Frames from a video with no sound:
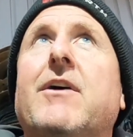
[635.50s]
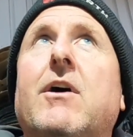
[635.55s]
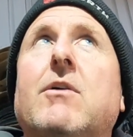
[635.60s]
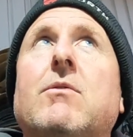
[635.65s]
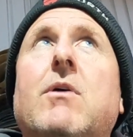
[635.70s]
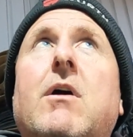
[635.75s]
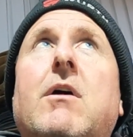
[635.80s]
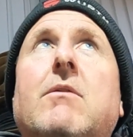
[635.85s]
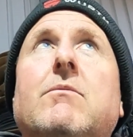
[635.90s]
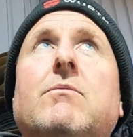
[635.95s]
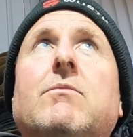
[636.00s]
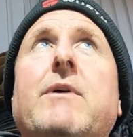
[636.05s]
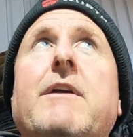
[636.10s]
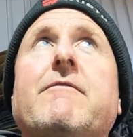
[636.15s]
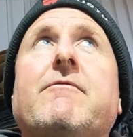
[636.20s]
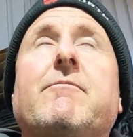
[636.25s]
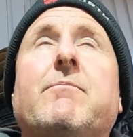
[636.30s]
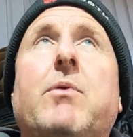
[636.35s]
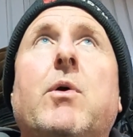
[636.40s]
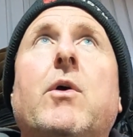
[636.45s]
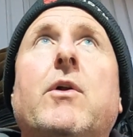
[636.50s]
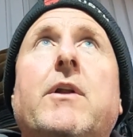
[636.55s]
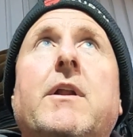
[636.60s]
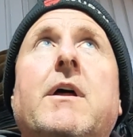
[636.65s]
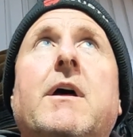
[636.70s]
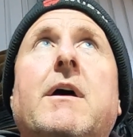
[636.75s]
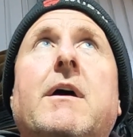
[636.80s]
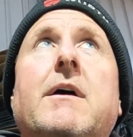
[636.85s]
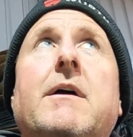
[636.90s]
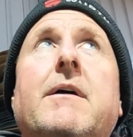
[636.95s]
Though we've put
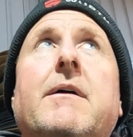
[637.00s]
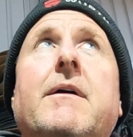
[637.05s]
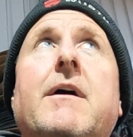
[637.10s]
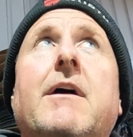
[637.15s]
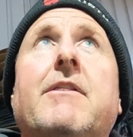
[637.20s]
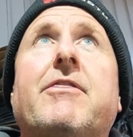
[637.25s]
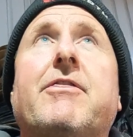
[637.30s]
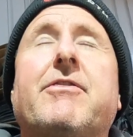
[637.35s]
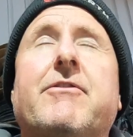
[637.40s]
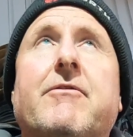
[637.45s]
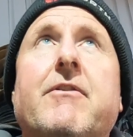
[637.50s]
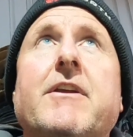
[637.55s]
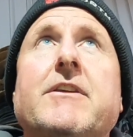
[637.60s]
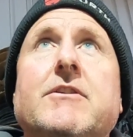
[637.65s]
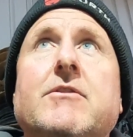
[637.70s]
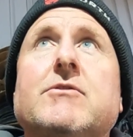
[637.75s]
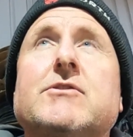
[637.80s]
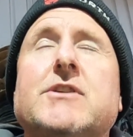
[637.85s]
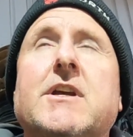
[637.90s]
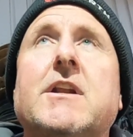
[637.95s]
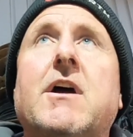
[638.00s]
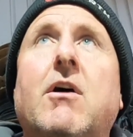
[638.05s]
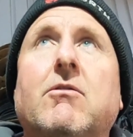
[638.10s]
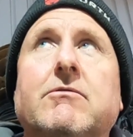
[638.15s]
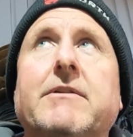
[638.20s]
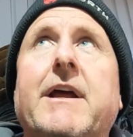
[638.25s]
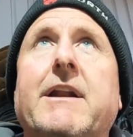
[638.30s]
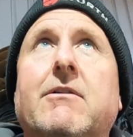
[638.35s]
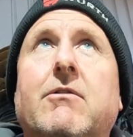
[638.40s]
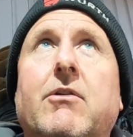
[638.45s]
a 3UZ
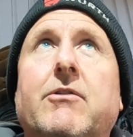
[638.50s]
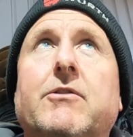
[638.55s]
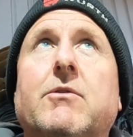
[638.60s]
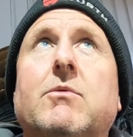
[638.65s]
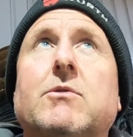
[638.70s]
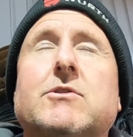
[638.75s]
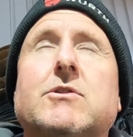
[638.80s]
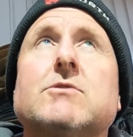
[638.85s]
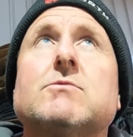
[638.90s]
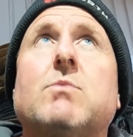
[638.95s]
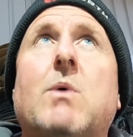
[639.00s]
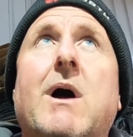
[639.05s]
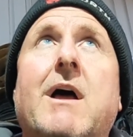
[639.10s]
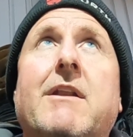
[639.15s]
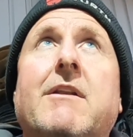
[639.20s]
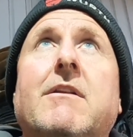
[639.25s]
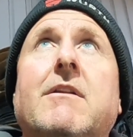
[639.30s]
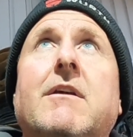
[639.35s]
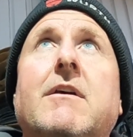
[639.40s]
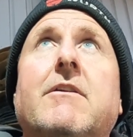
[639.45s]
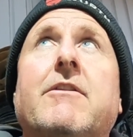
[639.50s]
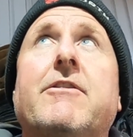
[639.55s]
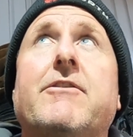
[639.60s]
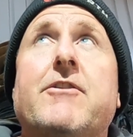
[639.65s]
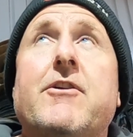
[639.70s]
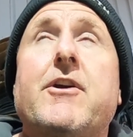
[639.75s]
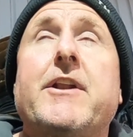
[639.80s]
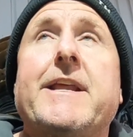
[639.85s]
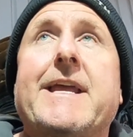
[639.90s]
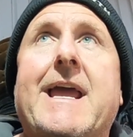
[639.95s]
alternator onto it, which is
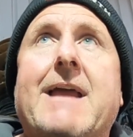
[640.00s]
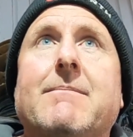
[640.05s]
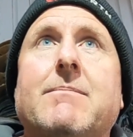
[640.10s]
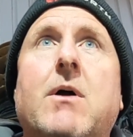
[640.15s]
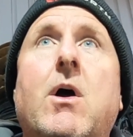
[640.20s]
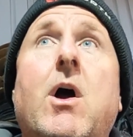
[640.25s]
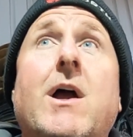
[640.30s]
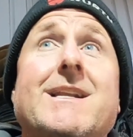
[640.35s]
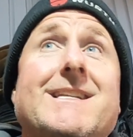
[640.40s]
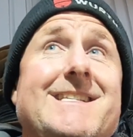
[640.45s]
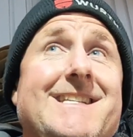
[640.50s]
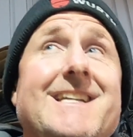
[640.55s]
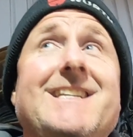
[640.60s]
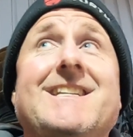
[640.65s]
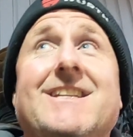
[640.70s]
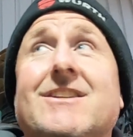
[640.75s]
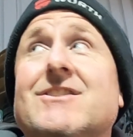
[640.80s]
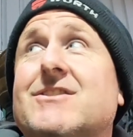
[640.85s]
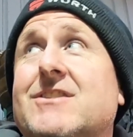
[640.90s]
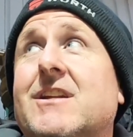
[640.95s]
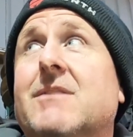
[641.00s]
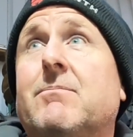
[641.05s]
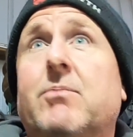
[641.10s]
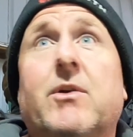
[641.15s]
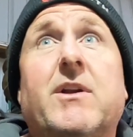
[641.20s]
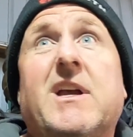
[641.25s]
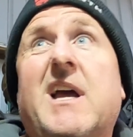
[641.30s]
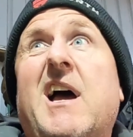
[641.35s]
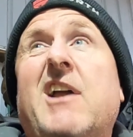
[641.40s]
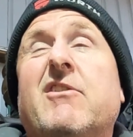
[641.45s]
130 amp. I did consider
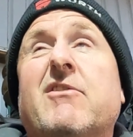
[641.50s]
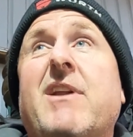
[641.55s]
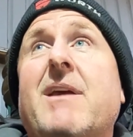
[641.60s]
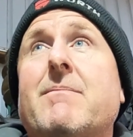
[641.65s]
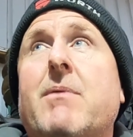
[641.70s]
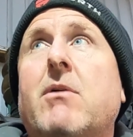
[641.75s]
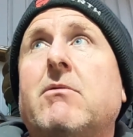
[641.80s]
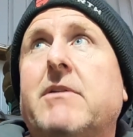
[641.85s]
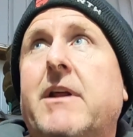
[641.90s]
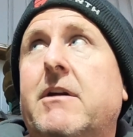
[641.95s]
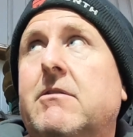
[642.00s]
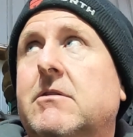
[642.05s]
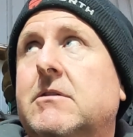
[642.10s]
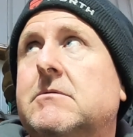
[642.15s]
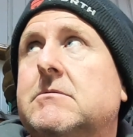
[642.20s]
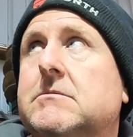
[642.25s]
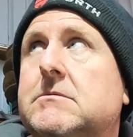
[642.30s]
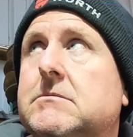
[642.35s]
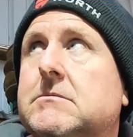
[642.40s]
putting a 100 amp alternator on.